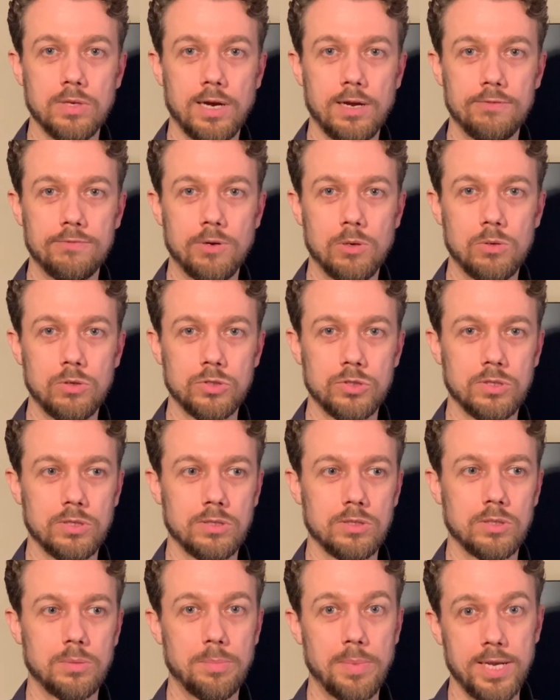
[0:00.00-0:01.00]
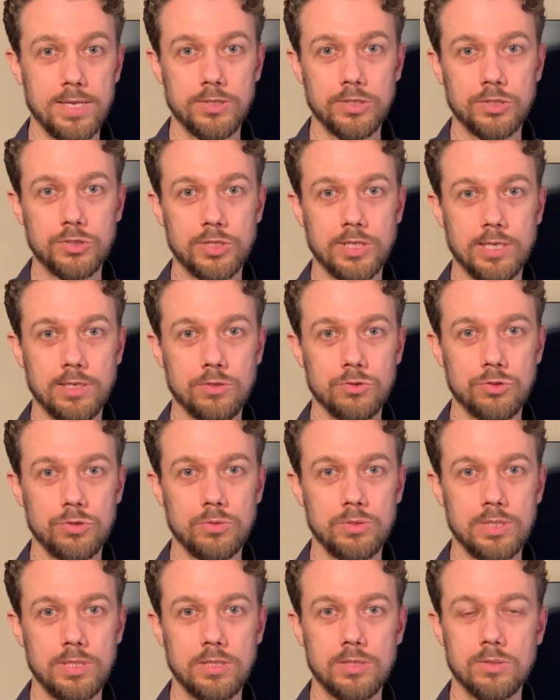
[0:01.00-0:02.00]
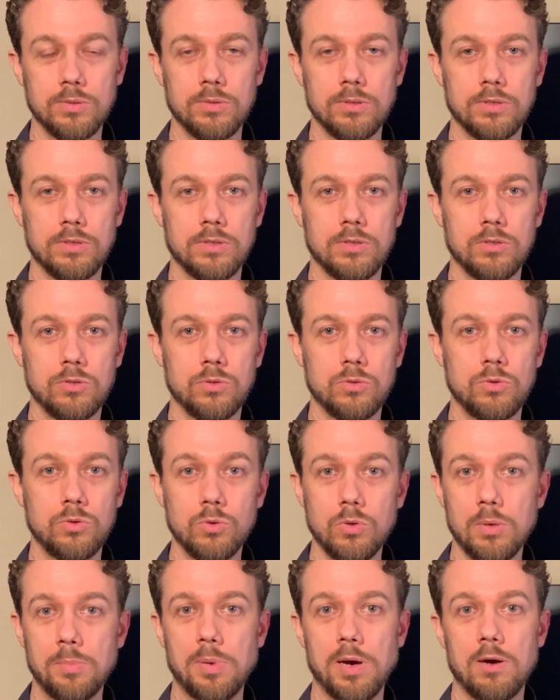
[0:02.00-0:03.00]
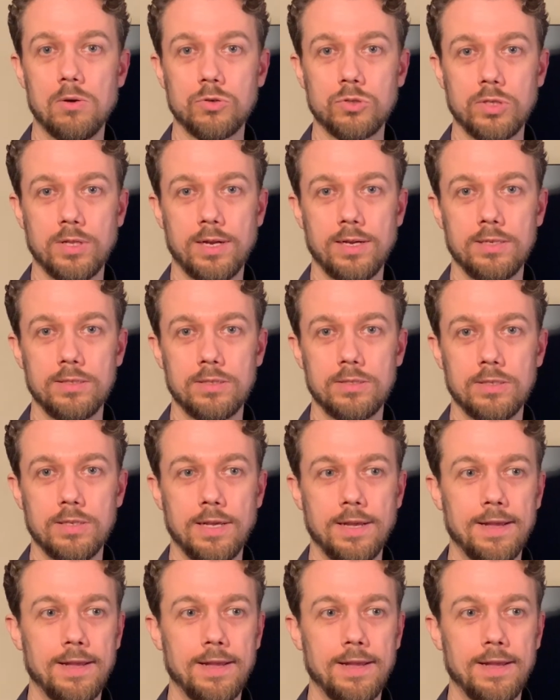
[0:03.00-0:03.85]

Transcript: I focused on the basic skills you need to do a Powerslide